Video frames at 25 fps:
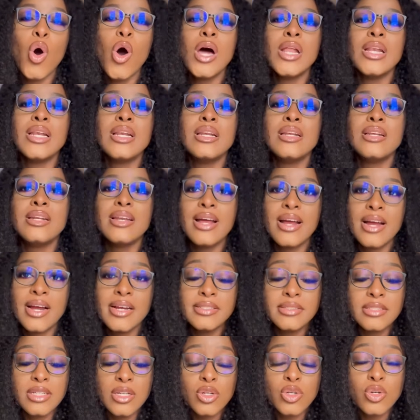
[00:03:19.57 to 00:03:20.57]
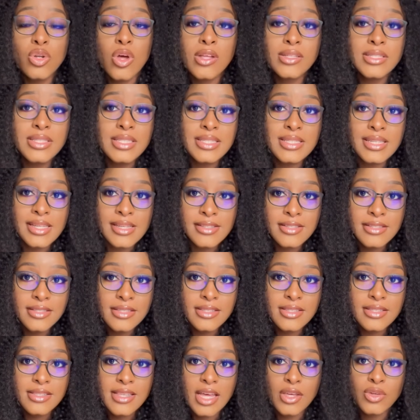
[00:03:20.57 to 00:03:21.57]
unlearn the
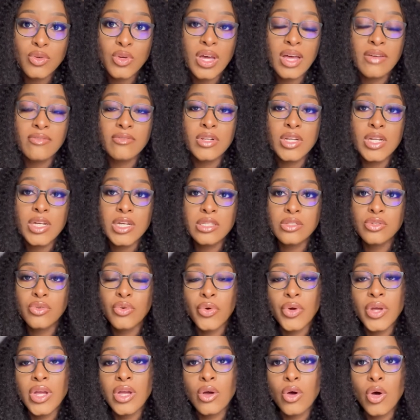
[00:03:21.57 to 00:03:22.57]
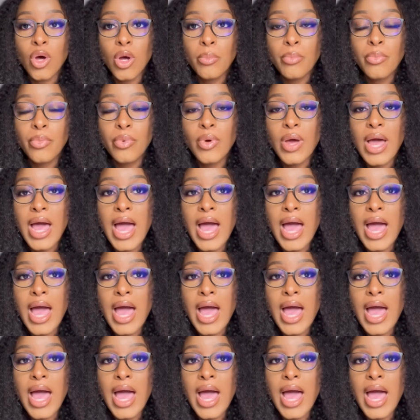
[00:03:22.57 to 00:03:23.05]
nonsense that you have learned growing up